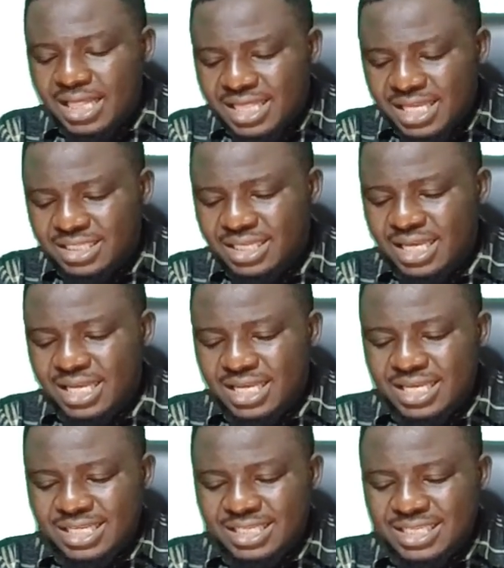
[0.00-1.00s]
And
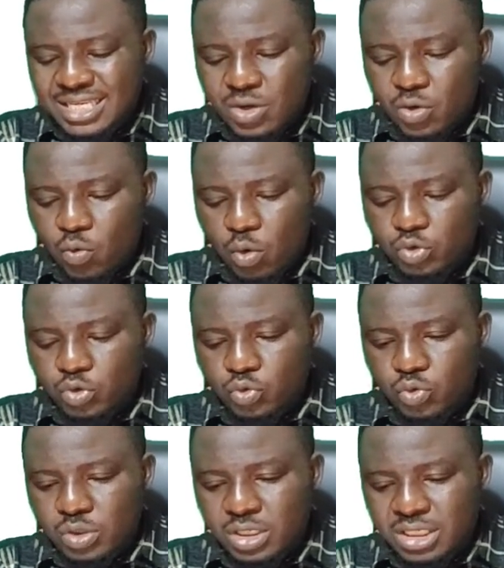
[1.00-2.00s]
this is
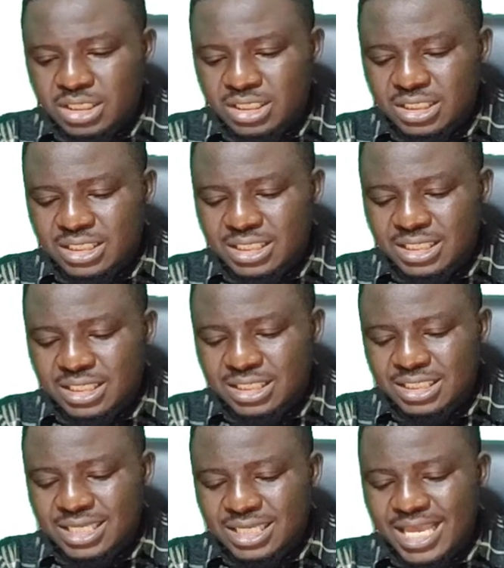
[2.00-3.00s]
equal to
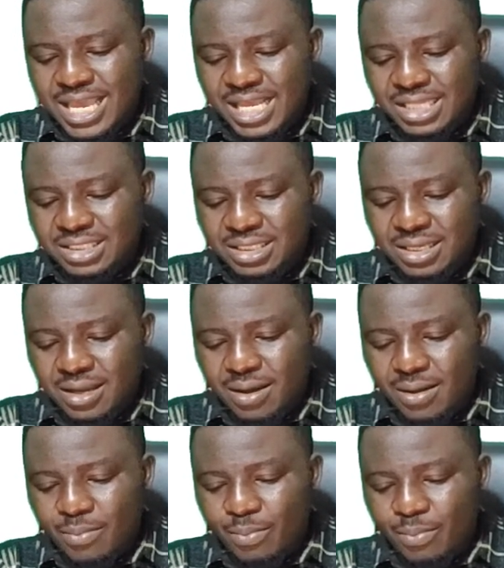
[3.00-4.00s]

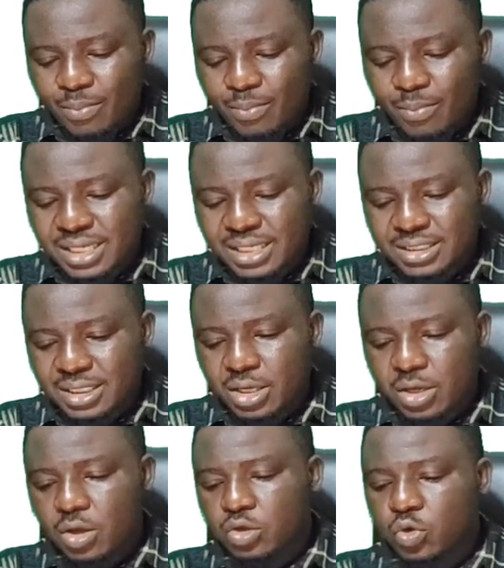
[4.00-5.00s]

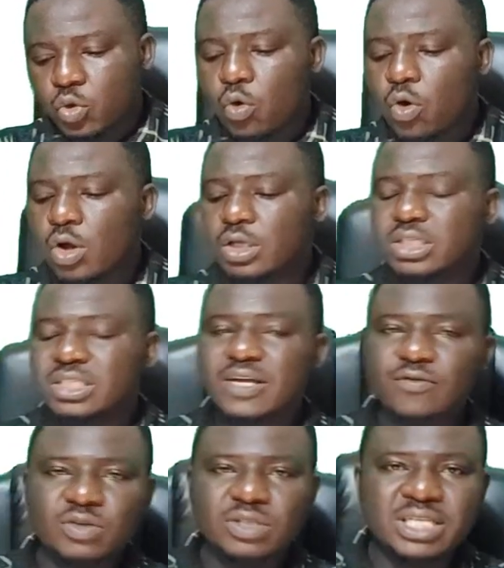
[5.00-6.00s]
68%. So
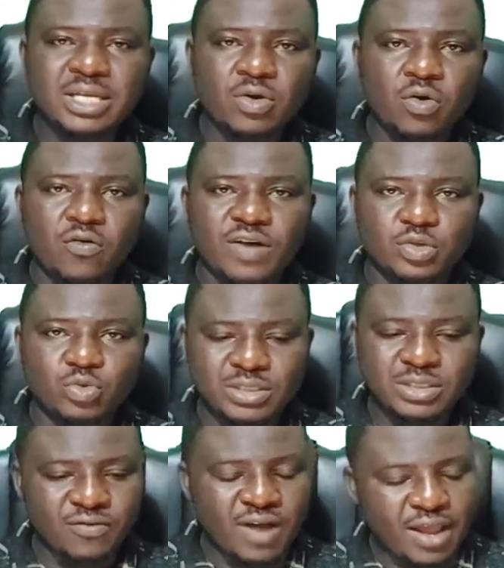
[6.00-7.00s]
17
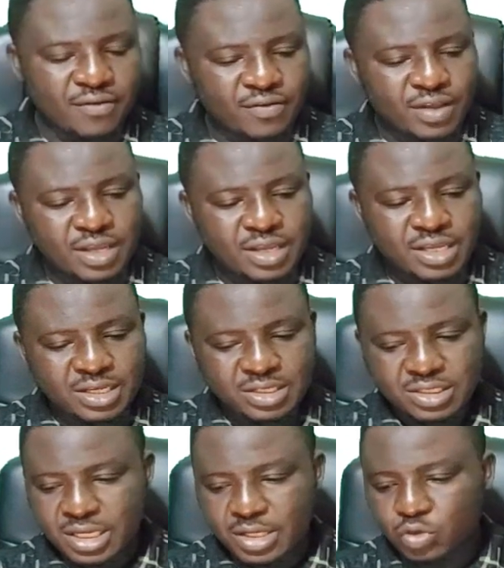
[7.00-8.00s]
over 25
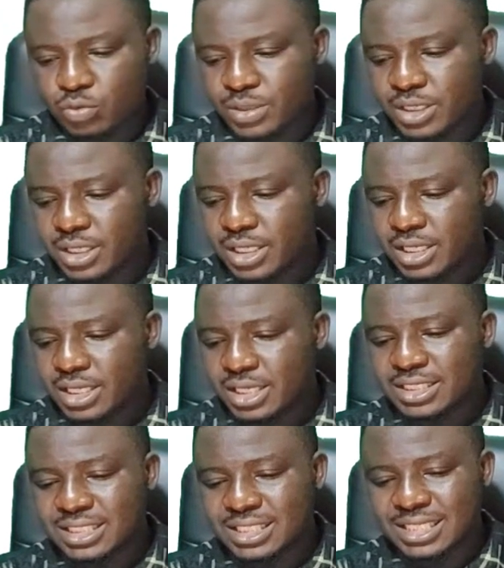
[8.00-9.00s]
is said to be
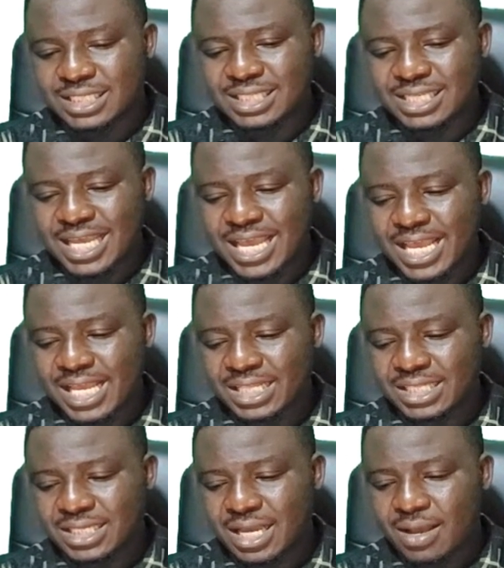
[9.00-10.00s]

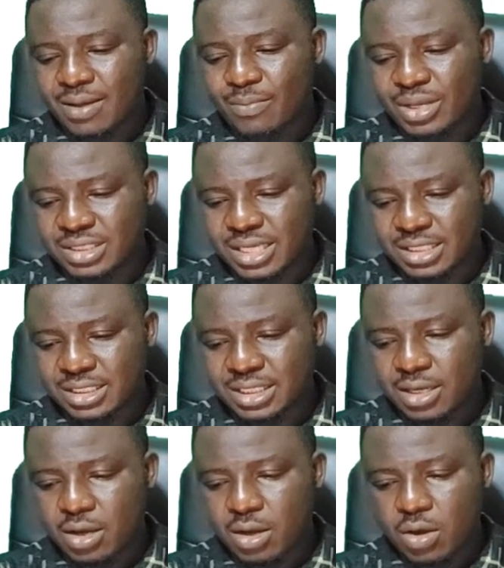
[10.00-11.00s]

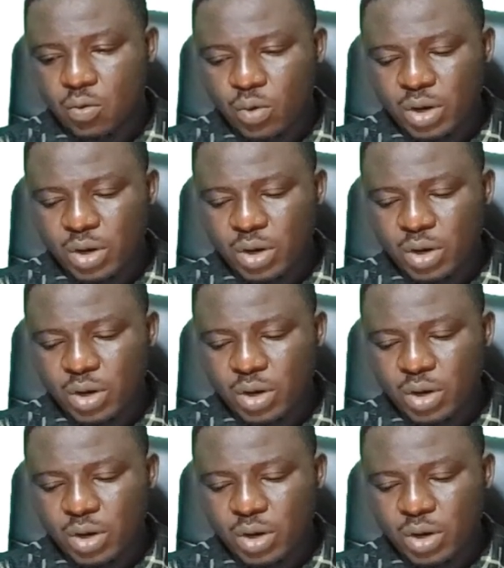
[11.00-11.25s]
68%.